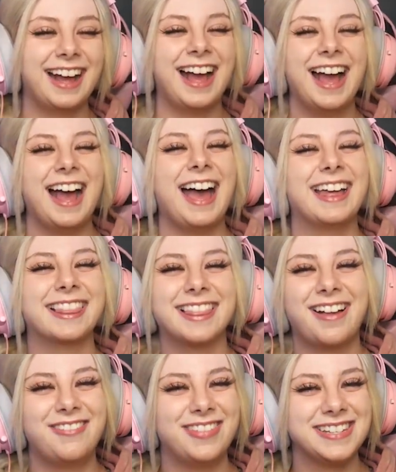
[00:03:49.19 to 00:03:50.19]
I
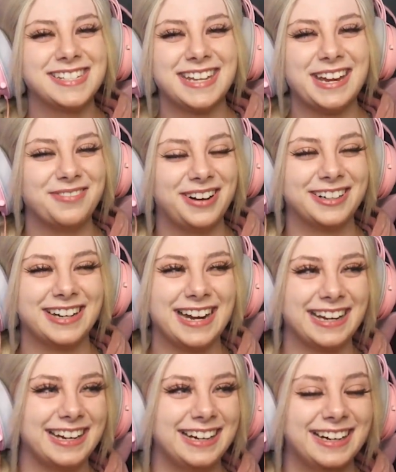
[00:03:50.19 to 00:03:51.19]
love this game
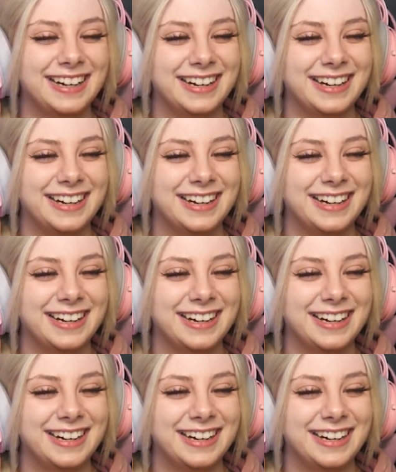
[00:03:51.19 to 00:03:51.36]
already.